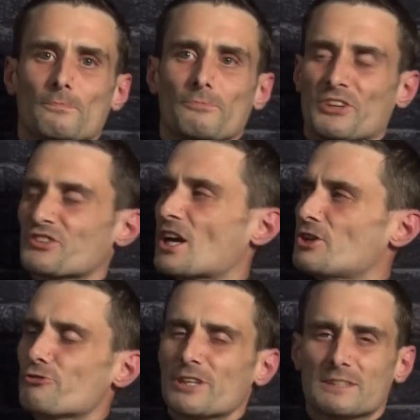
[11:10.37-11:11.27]
this
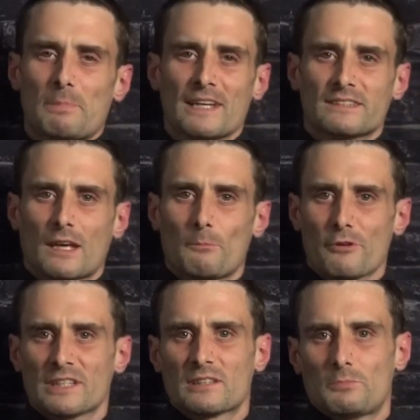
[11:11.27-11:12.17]
country is based on
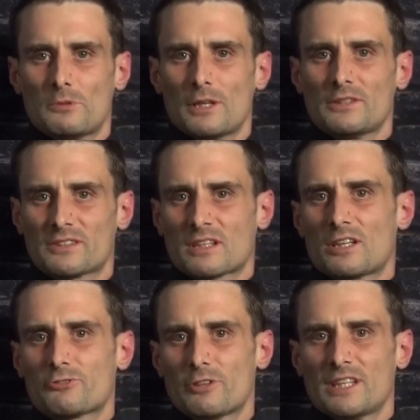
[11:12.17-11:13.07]
principle, and this
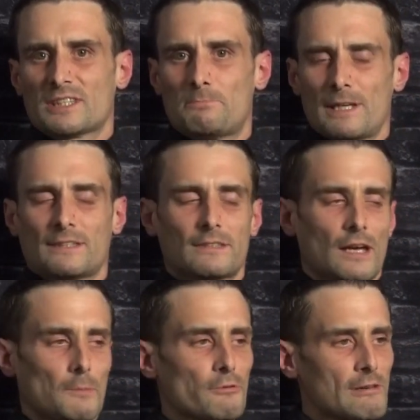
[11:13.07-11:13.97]
country is based
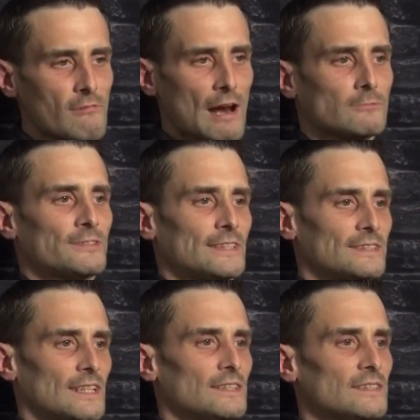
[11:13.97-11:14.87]
on
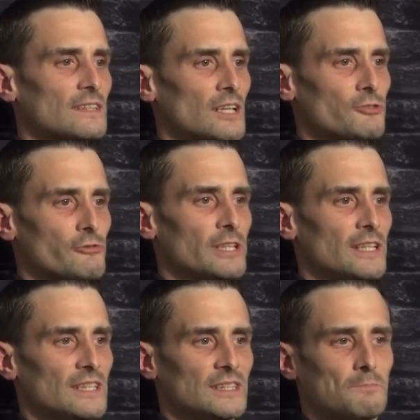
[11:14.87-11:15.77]
prerequisites, and this
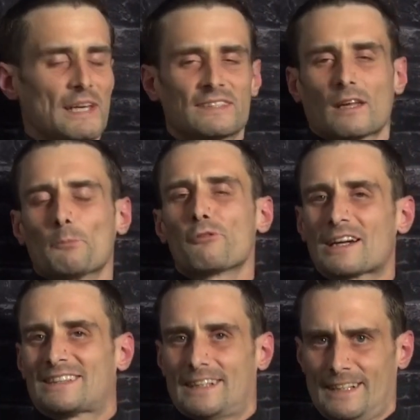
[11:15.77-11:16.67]
country is based on
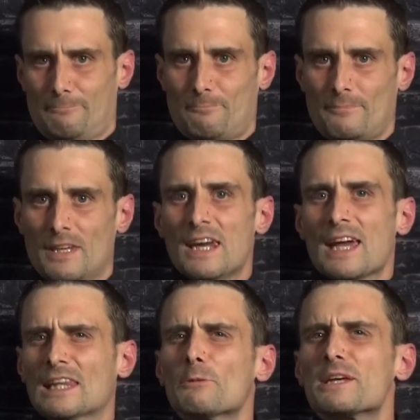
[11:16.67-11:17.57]
precedent.
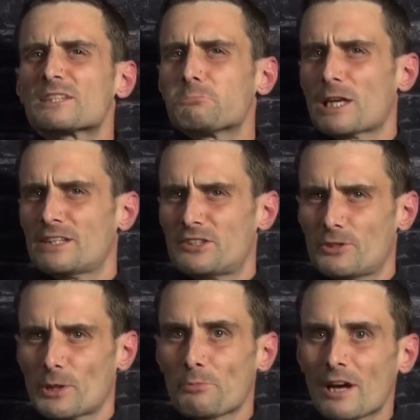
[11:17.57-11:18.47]
And let me explain to
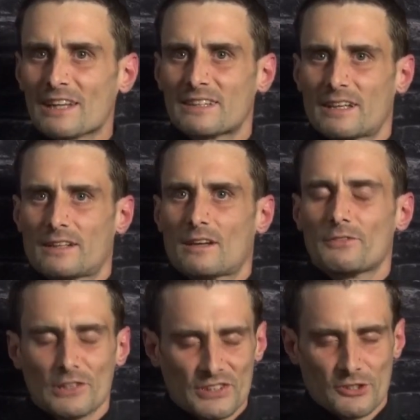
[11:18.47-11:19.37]
you the precedent of
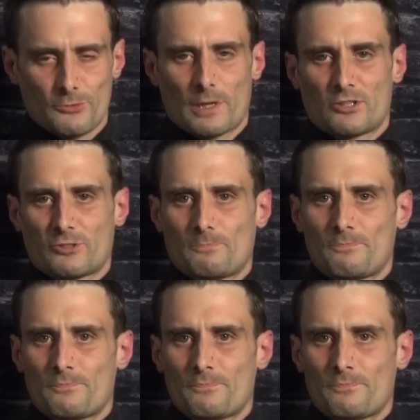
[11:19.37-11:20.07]
this situation.